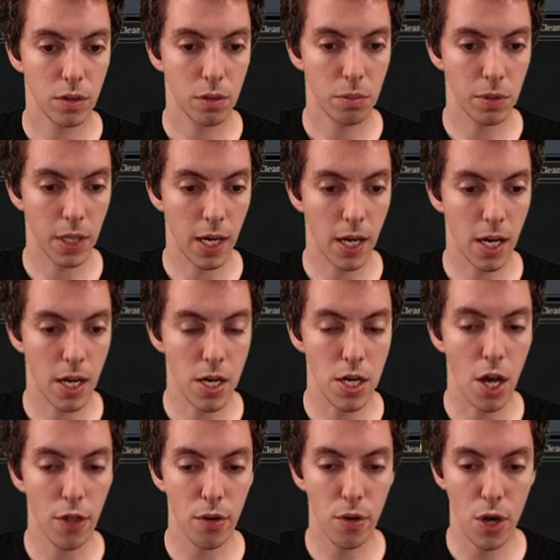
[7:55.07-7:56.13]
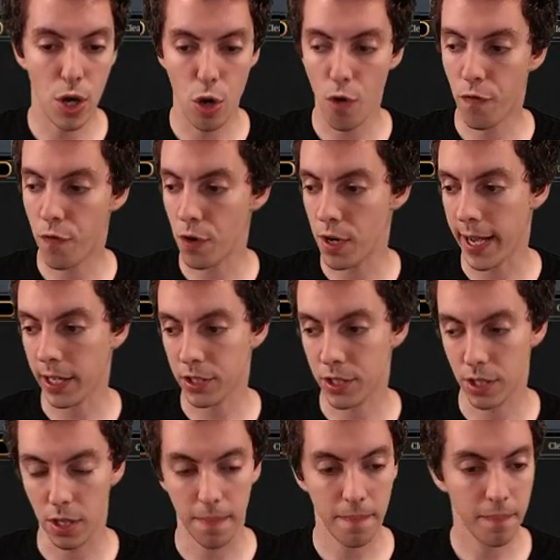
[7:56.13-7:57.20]
We got another O for next
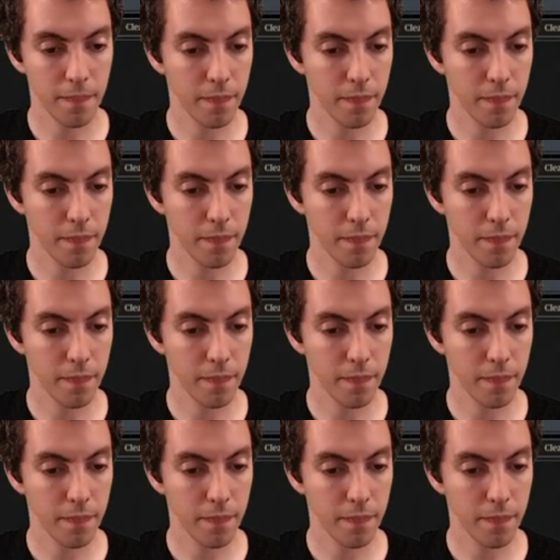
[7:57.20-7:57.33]
turn.